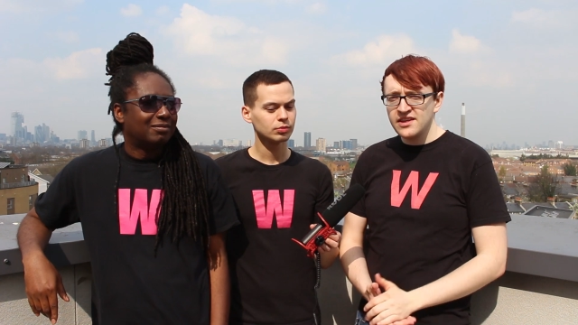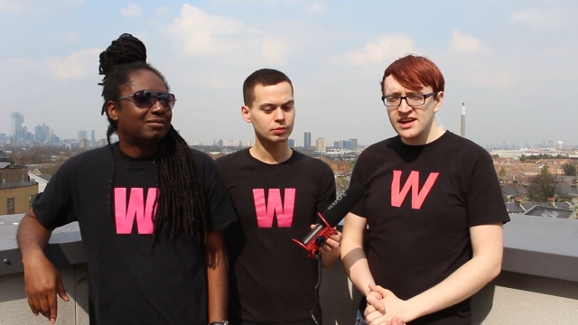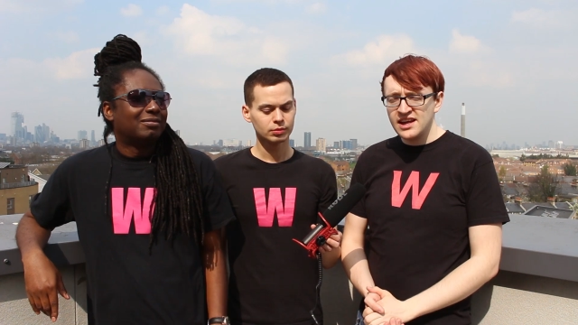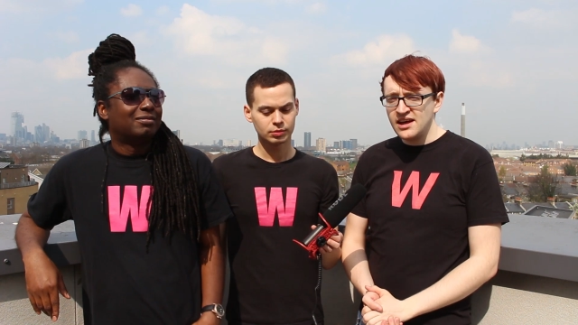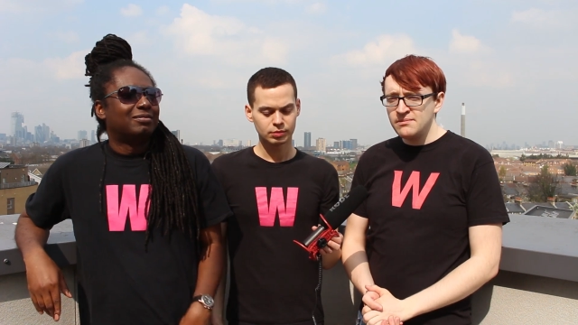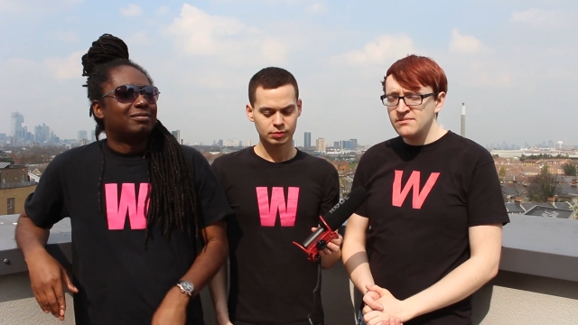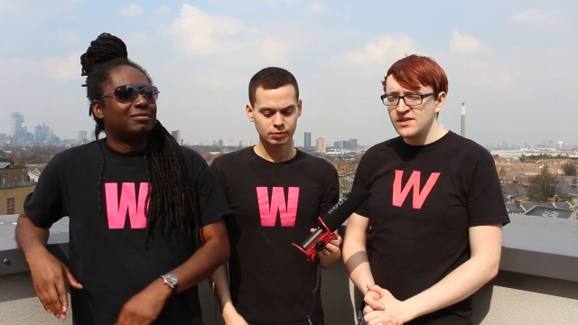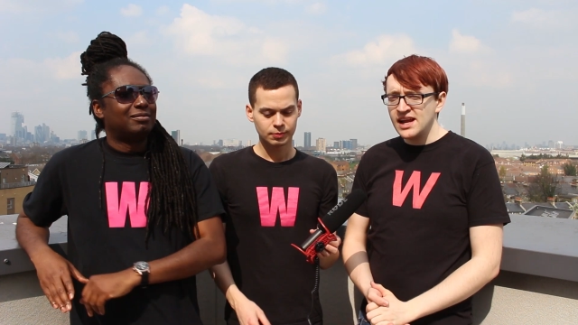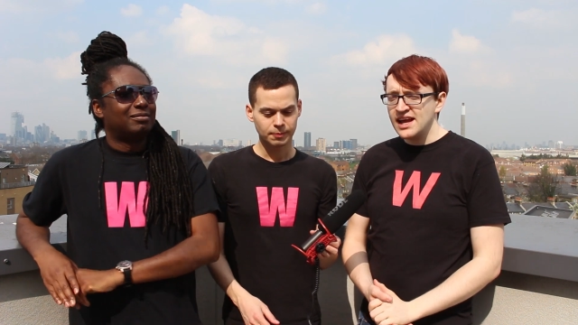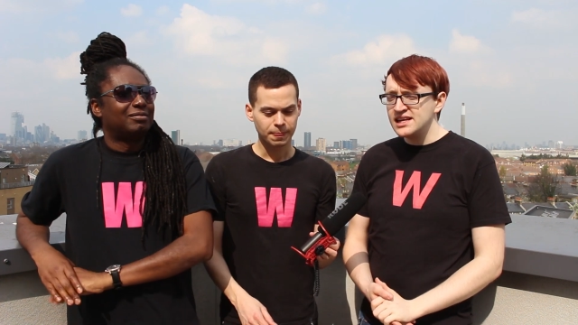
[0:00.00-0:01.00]
Speaker 1: than
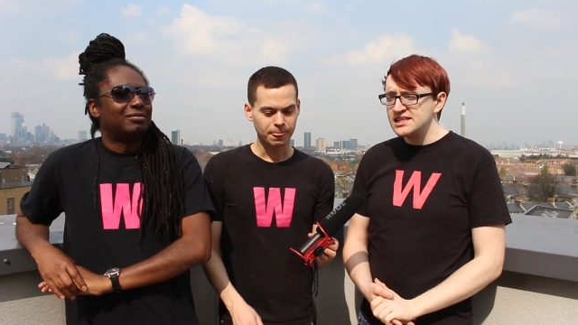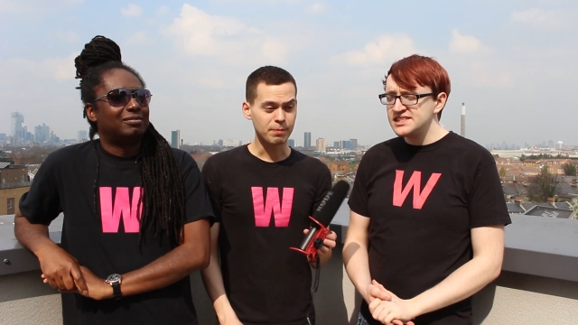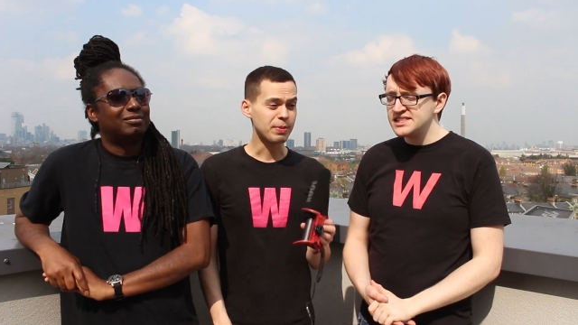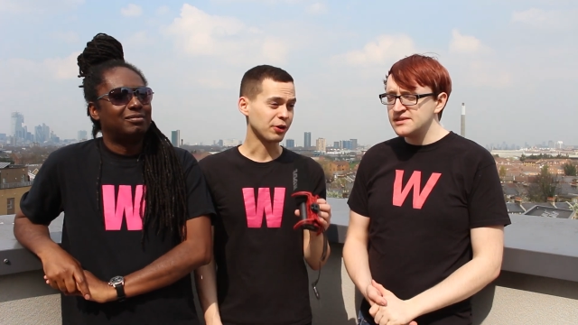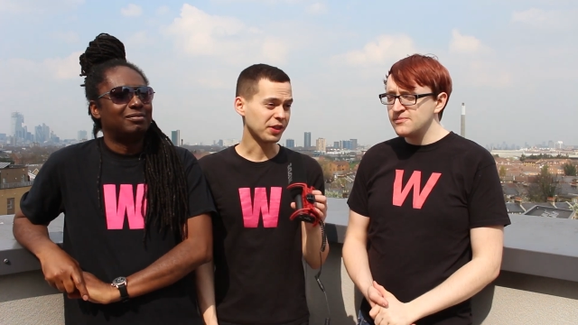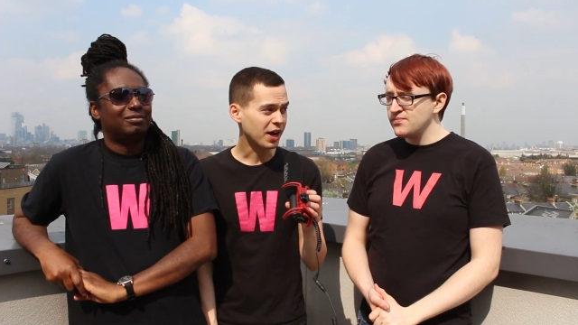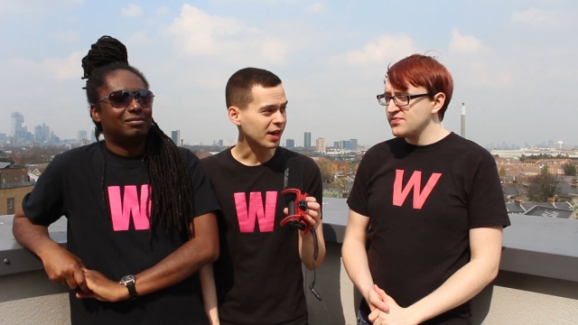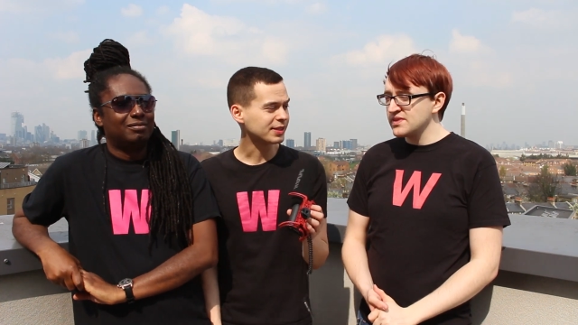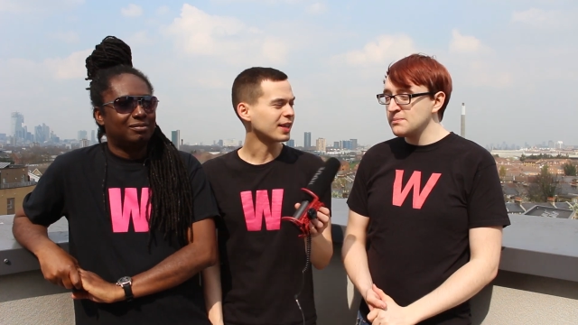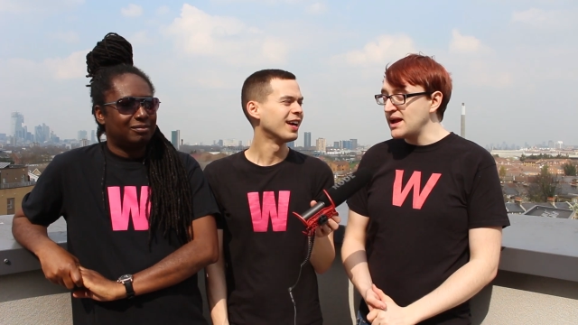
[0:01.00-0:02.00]
um, than it is. Bigger than
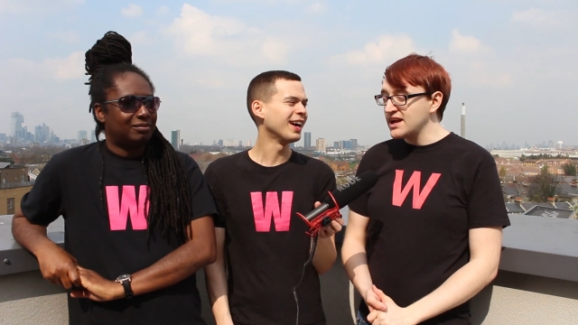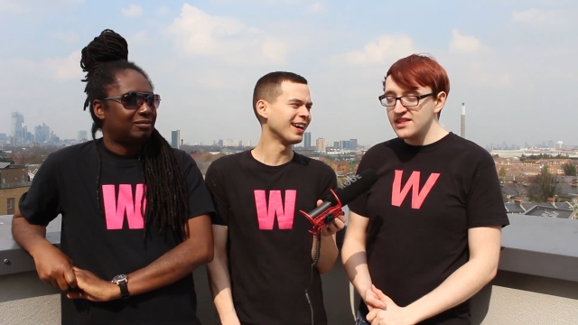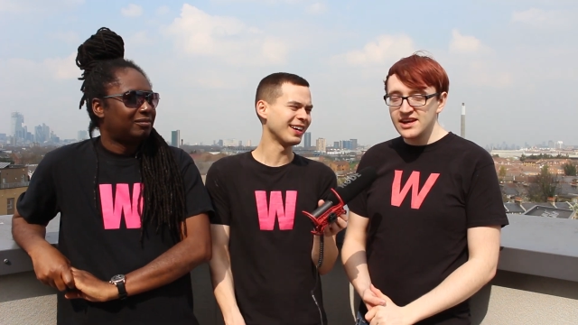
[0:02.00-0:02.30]
us. Bigger